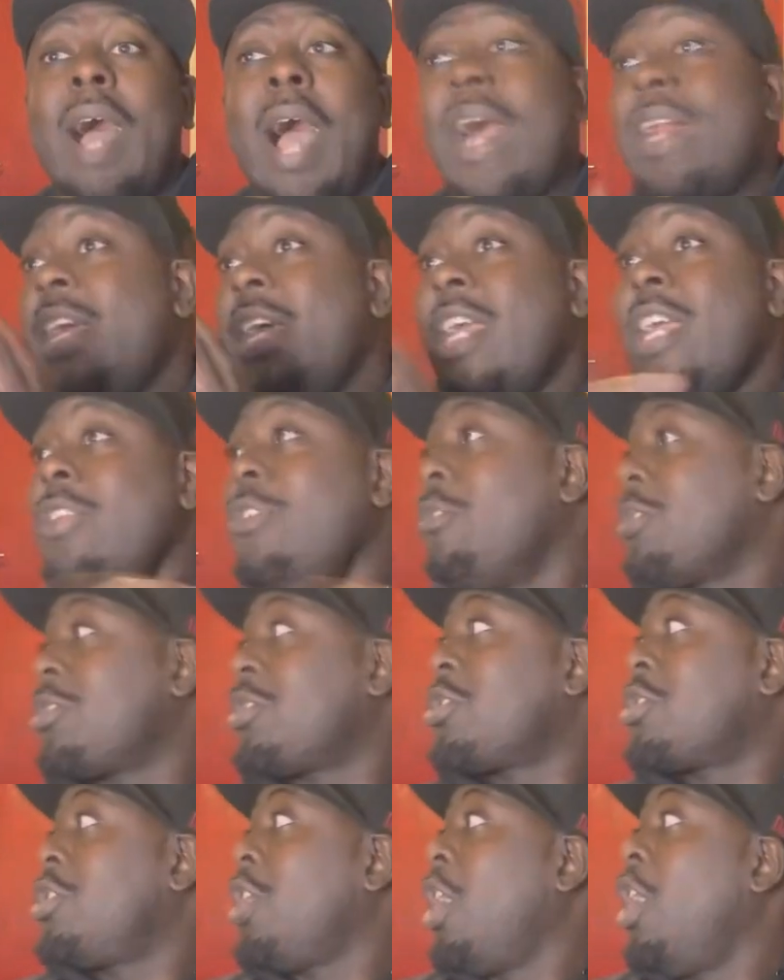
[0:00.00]
And he
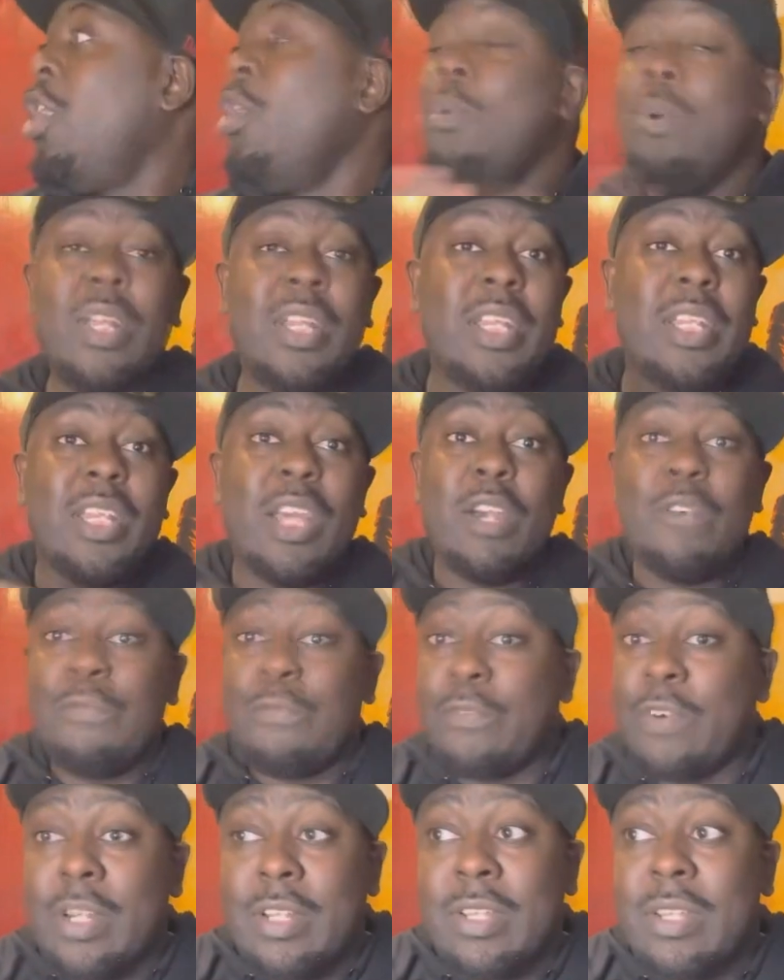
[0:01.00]
looks totally
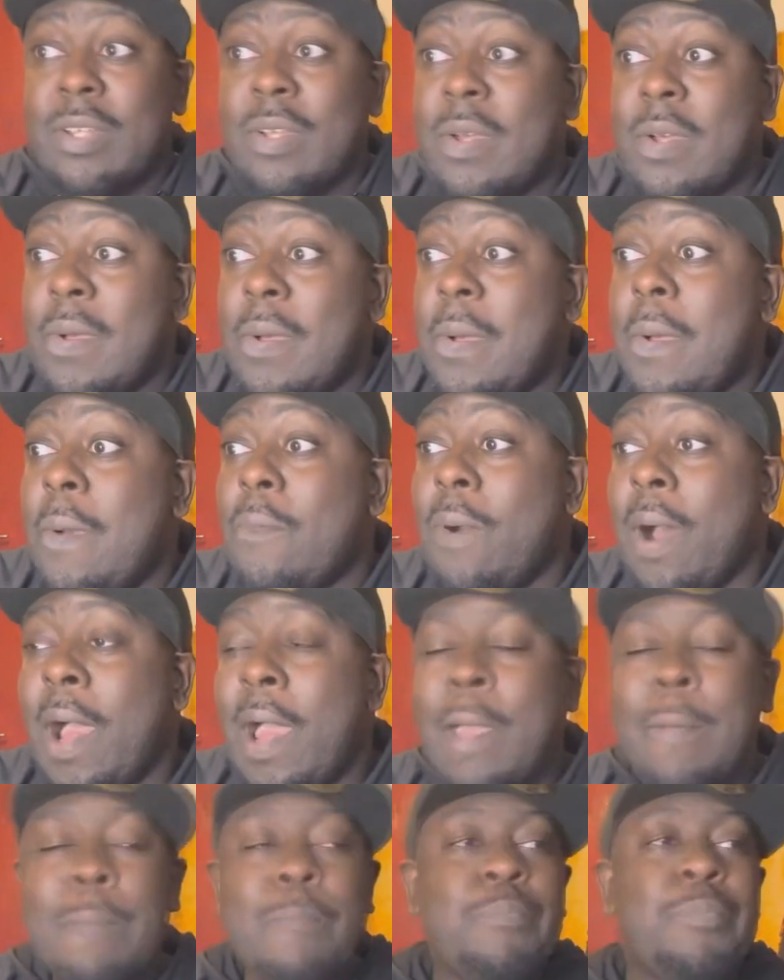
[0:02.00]
different,
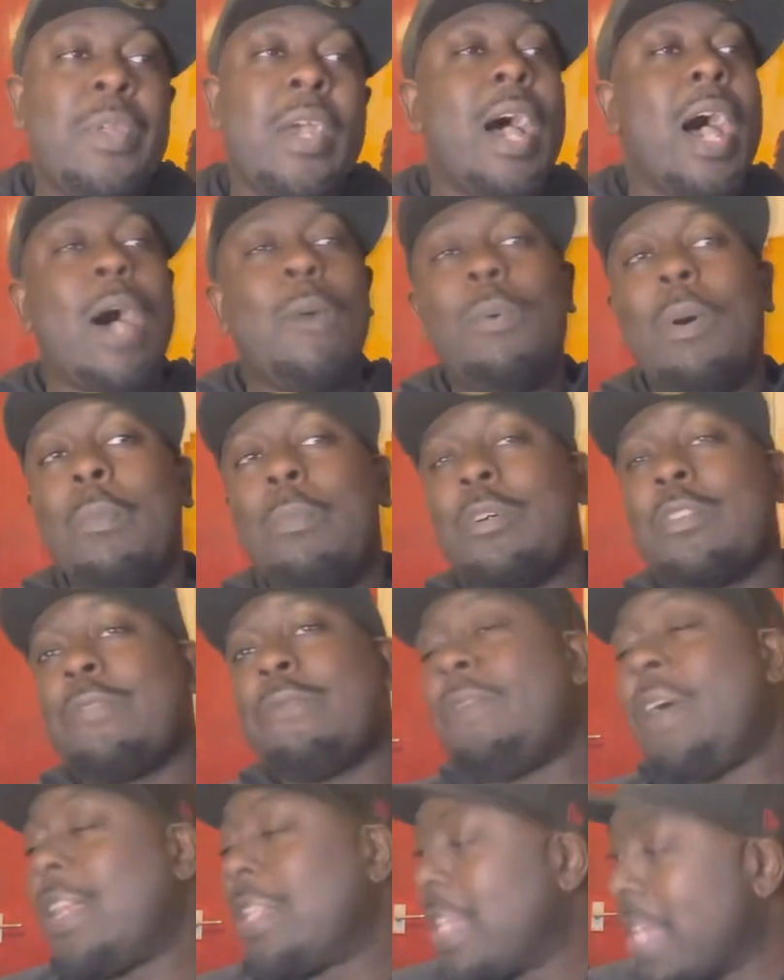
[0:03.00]
right? And what was
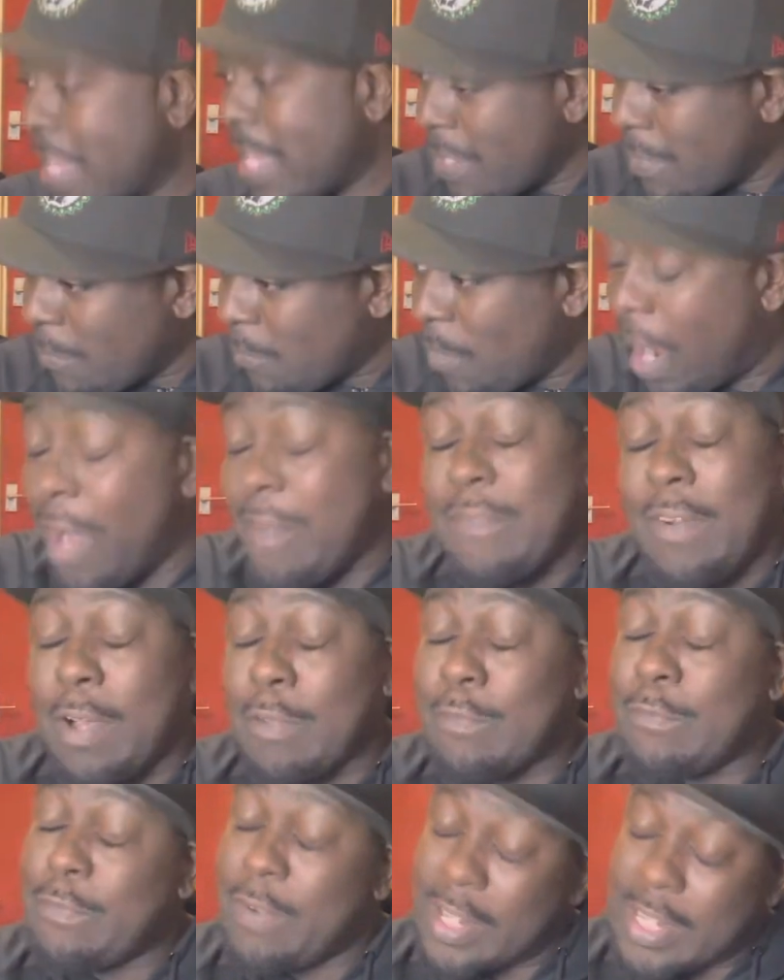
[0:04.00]
funny, what I
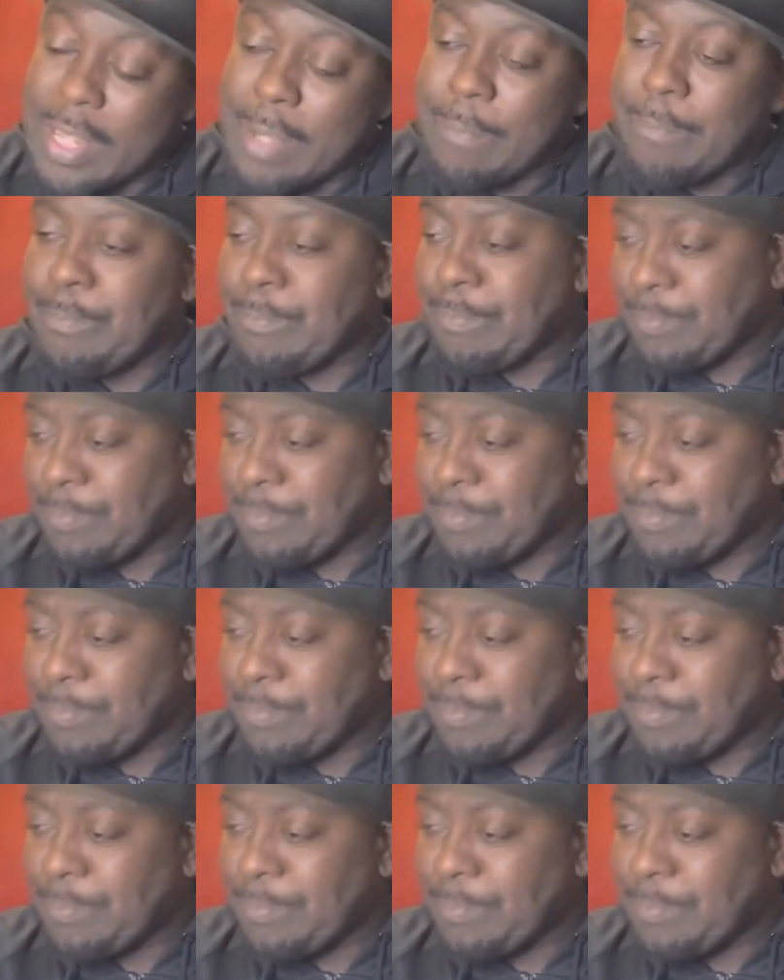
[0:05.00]
found funny,